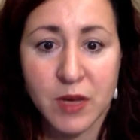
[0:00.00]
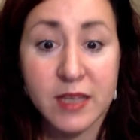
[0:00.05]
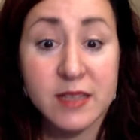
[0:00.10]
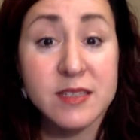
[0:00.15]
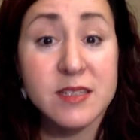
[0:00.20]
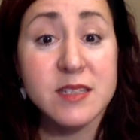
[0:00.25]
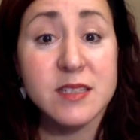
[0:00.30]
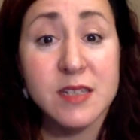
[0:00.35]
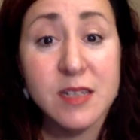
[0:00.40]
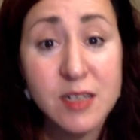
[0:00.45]

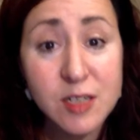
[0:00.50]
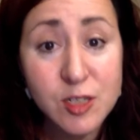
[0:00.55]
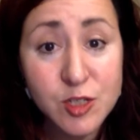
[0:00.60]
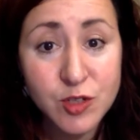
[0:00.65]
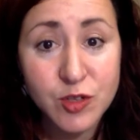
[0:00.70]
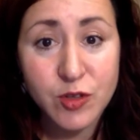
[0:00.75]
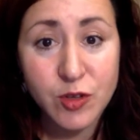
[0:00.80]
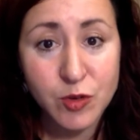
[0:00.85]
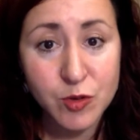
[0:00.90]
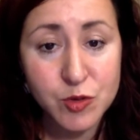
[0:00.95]
and sticks
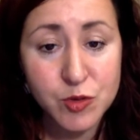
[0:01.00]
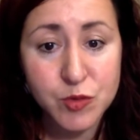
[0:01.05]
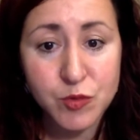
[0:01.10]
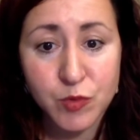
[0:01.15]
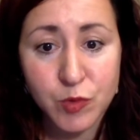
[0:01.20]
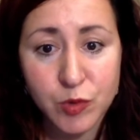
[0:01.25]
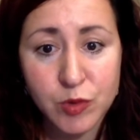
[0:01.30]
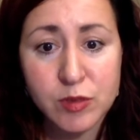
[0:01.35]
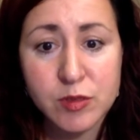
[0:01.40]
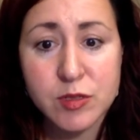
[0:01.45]
to those
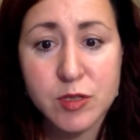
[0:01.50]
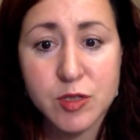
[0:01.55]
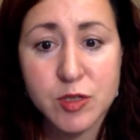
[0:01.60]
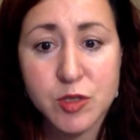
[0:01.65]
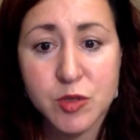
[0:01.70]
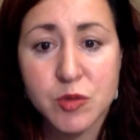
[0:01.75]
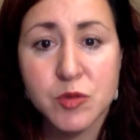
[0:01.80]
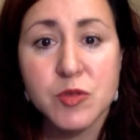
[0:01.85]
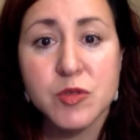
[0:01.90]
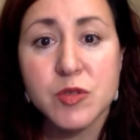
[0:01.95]
rules,
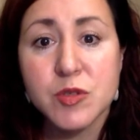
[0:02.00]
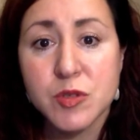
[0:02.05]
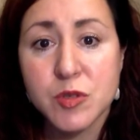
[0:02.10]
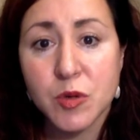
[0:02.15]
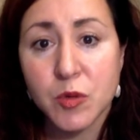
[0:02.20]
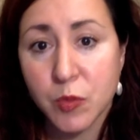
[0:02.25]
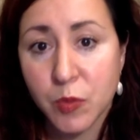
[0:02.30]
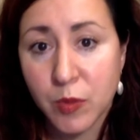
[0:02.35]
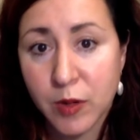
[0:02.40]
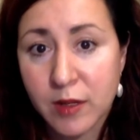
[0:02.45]
students
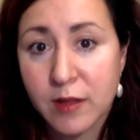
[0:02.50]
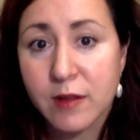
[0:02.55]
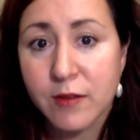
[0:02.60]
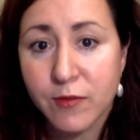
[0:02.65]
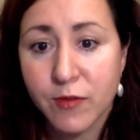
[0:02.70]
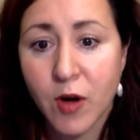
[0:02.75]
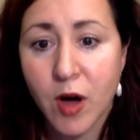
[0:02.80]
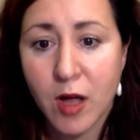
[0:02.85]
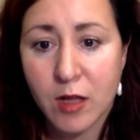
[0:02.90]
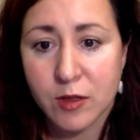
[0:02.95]
will
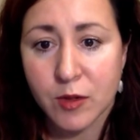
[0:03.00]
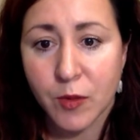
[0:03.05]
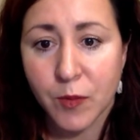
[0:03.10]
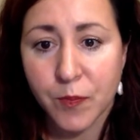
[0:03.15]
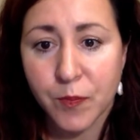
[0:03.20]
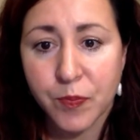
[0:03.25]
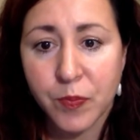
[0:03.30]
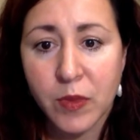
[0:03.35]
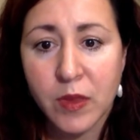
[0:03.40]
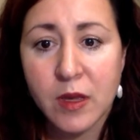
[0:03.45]
follow.